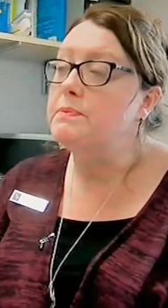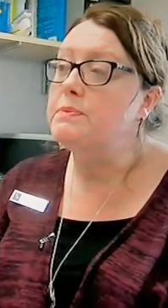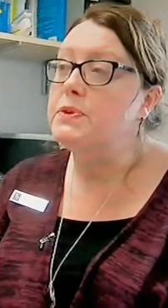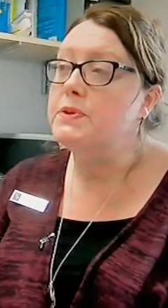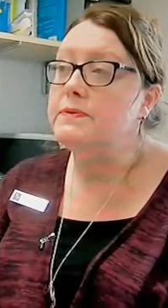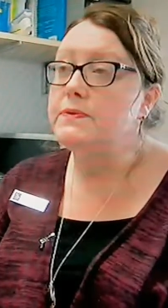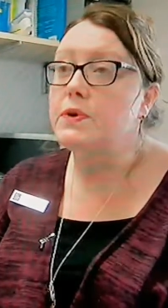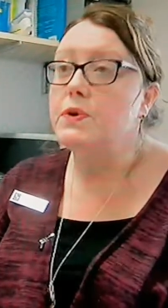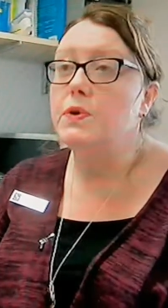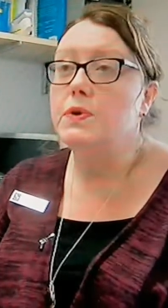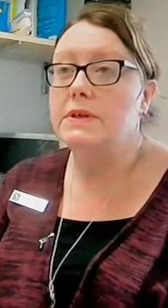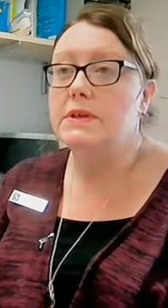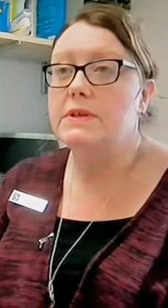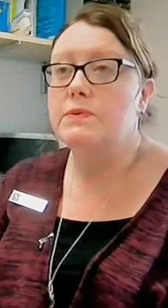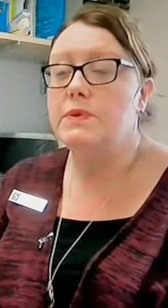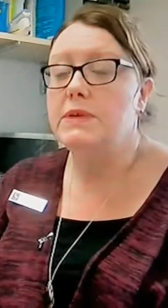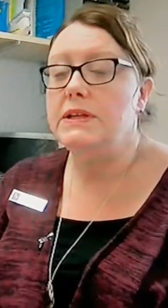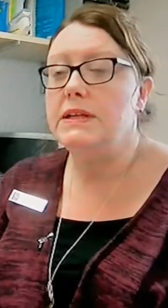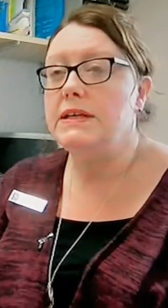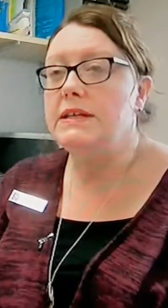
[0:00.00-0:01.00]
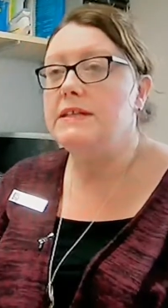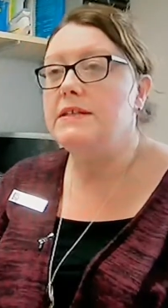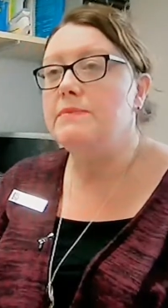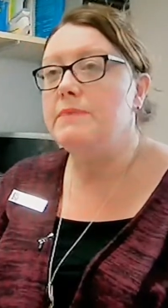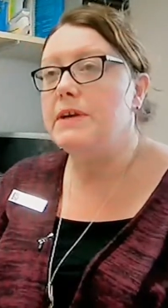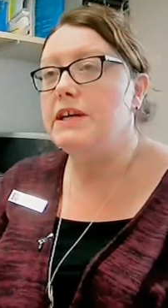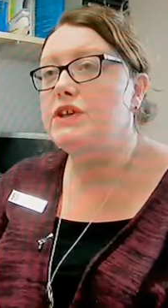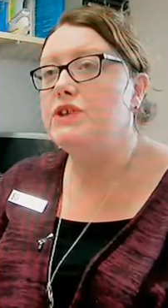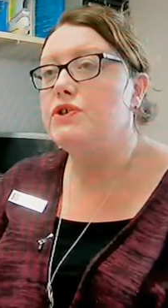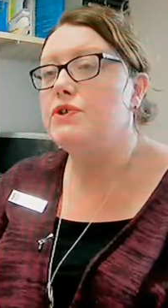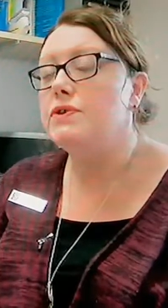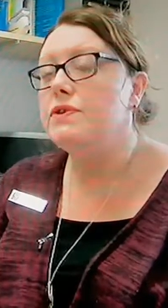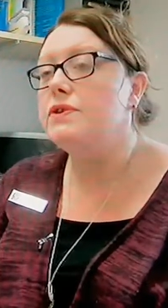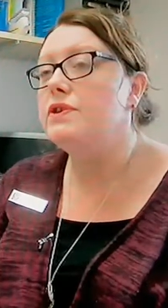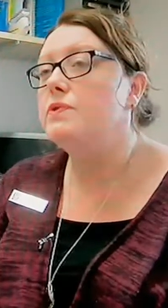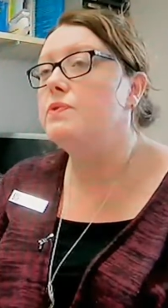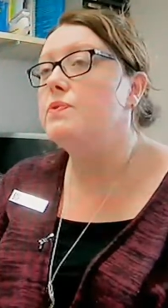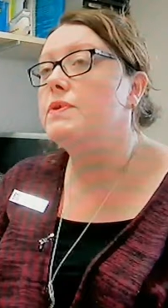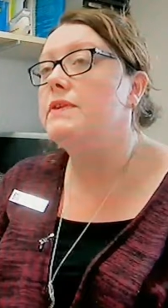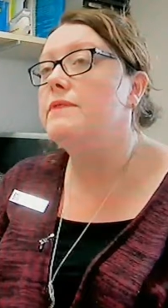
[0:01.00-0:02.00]
But of course we need to make sure
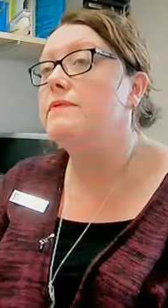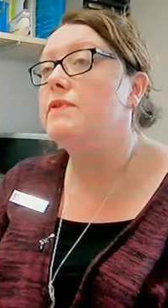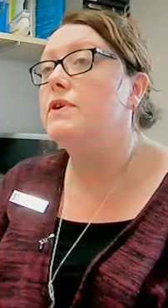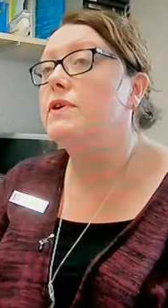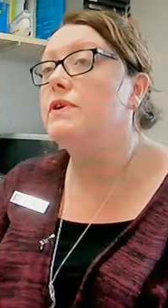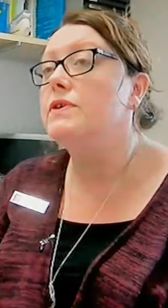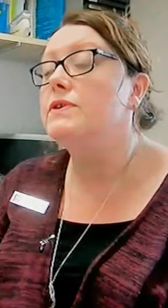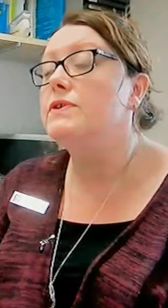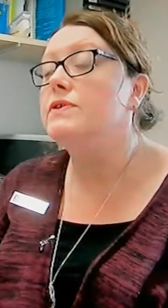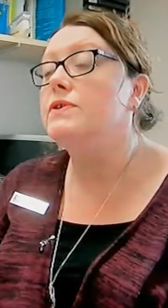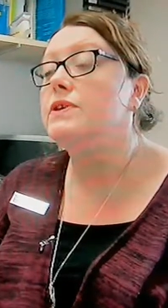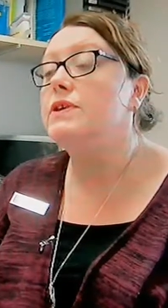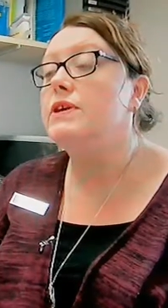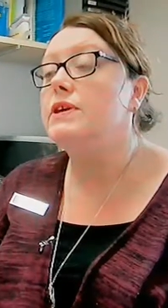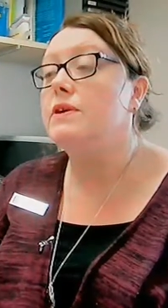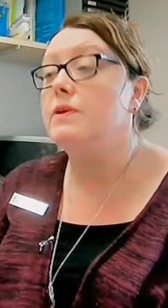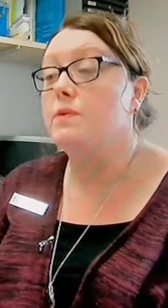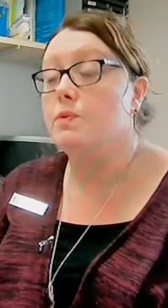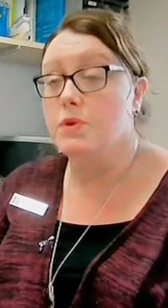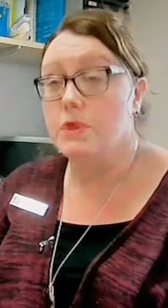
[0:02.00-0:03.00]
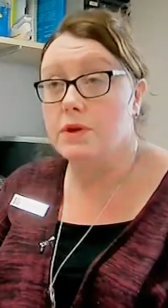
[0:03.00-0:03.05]
that we've got the